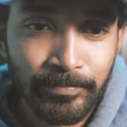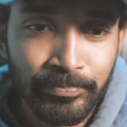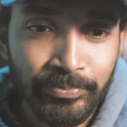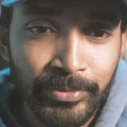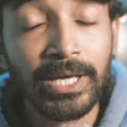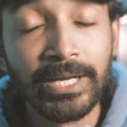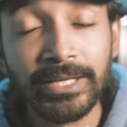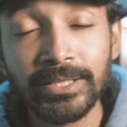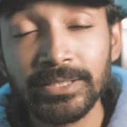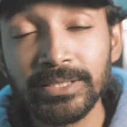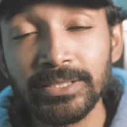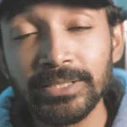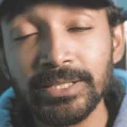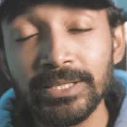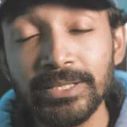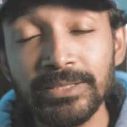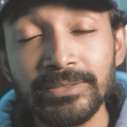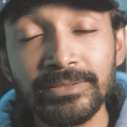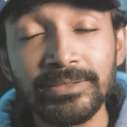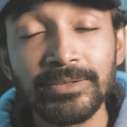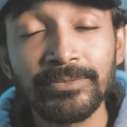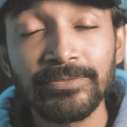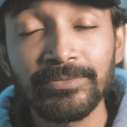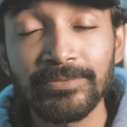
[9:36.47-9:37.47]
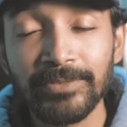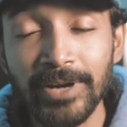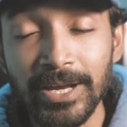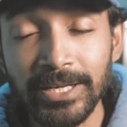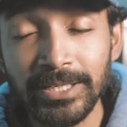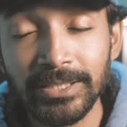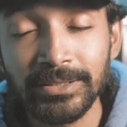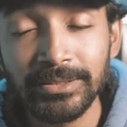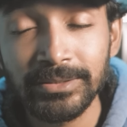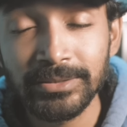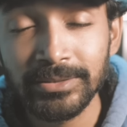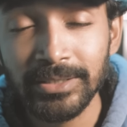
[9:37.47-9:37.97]
That is the
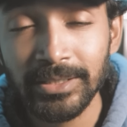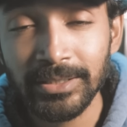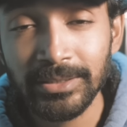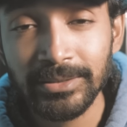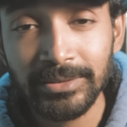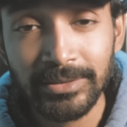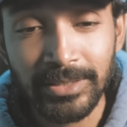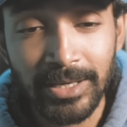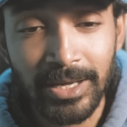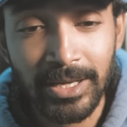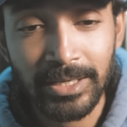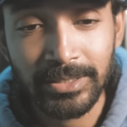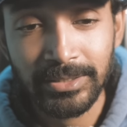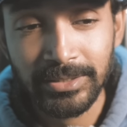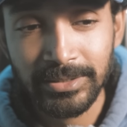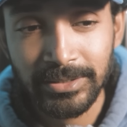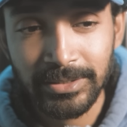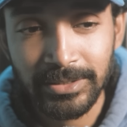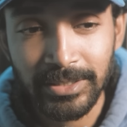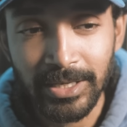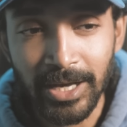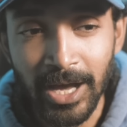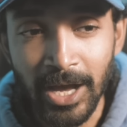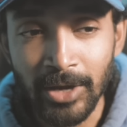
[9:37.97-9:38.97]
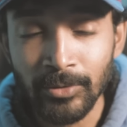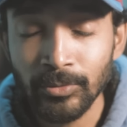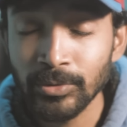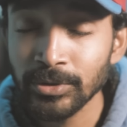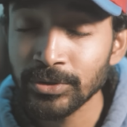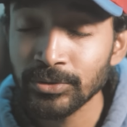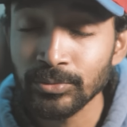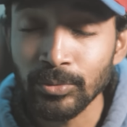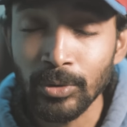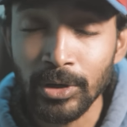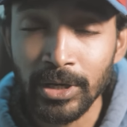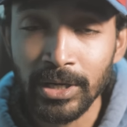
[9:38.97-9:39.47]
final thing that I
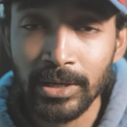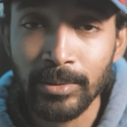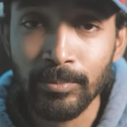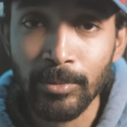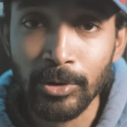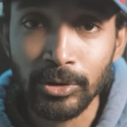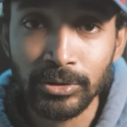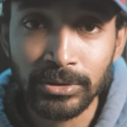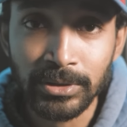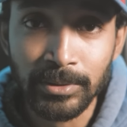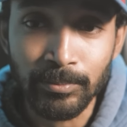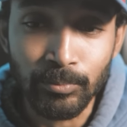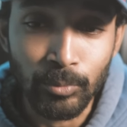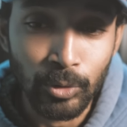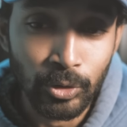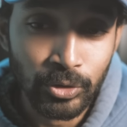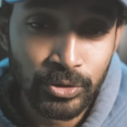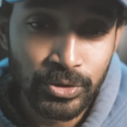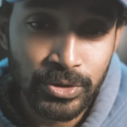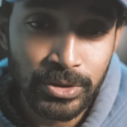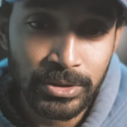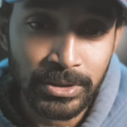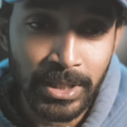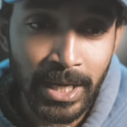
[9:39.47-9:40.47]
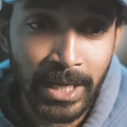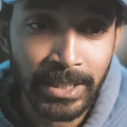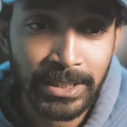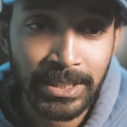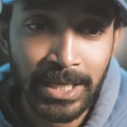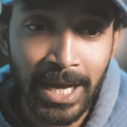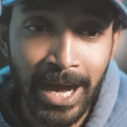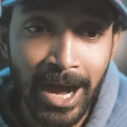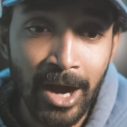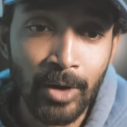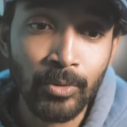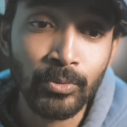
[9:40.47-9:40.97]
was worried about the most, that
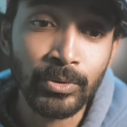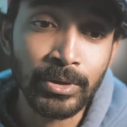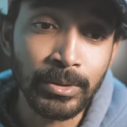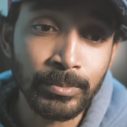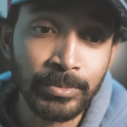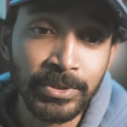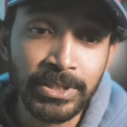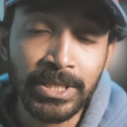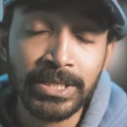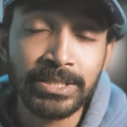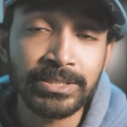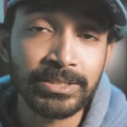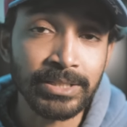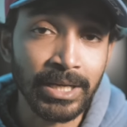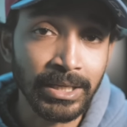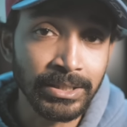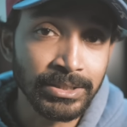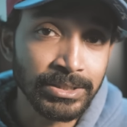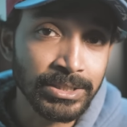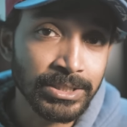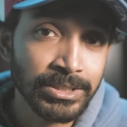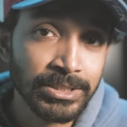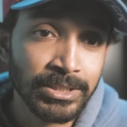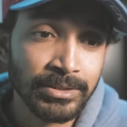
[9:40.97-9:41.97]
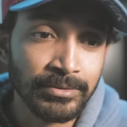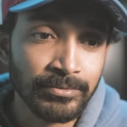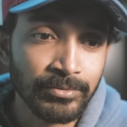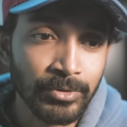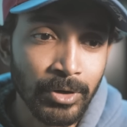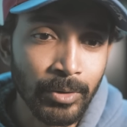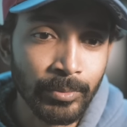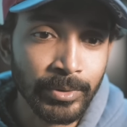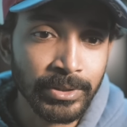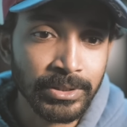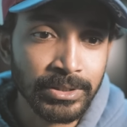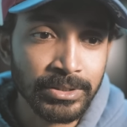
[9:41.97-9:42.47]
how will be the transition
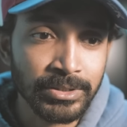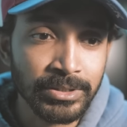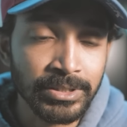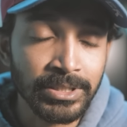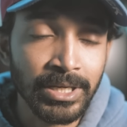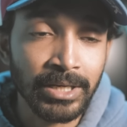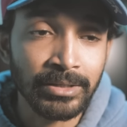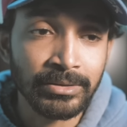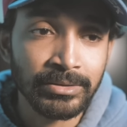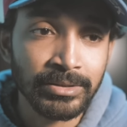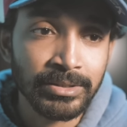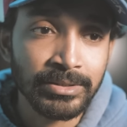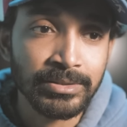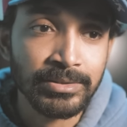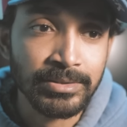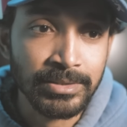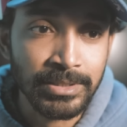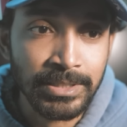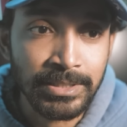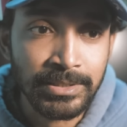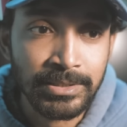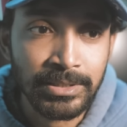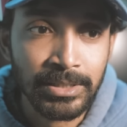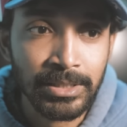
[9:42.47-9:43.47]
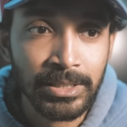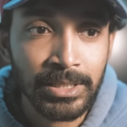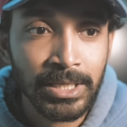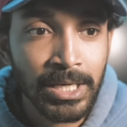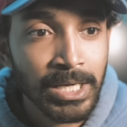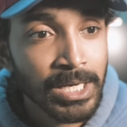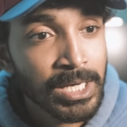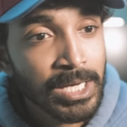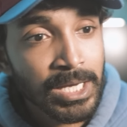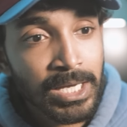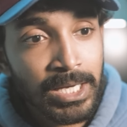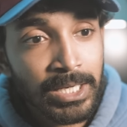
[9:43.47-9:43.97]
from a 300cc
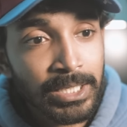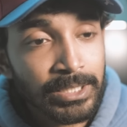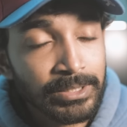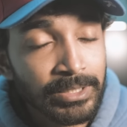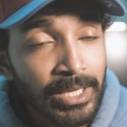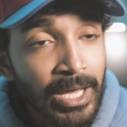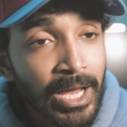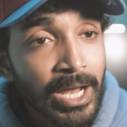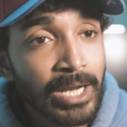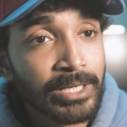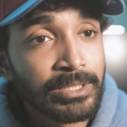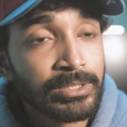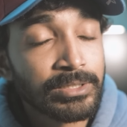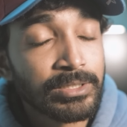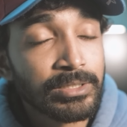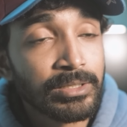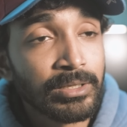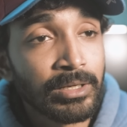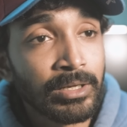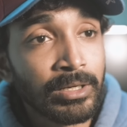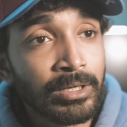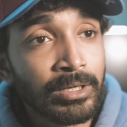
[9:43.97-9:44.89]
that